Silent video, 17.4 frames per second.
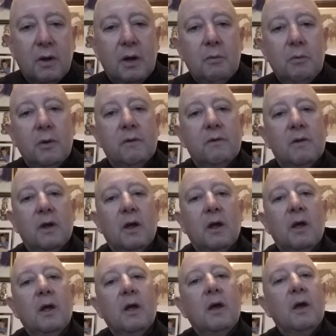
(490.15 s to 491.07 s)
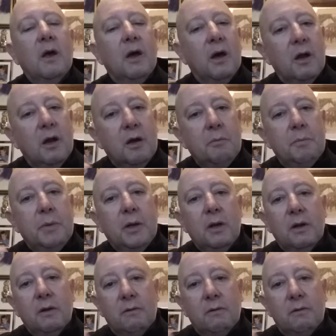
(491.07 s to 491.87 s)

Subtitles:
I would say, hello, Bill,